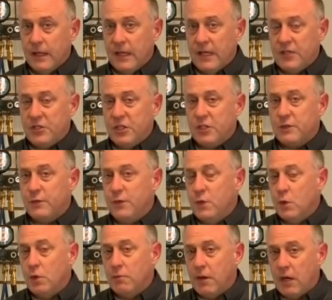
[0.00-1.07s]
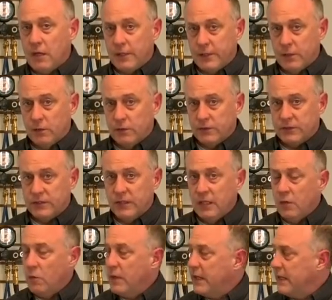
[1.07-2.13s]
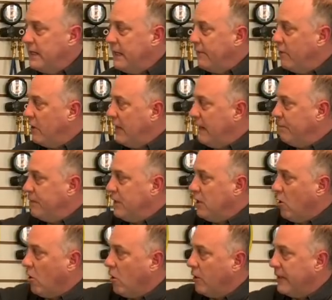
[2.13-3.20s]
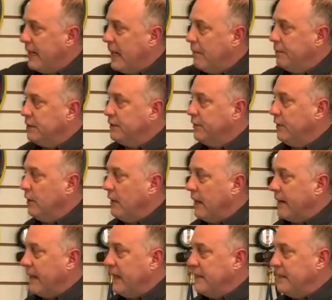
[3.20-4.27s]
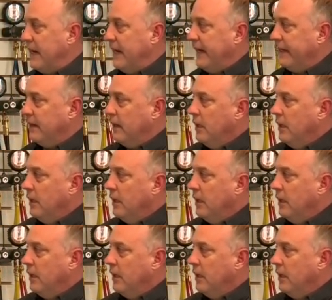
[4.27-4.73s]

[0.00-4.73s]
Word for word: It's just fewer molecules. We can never empty all the atmosphere out of that tank.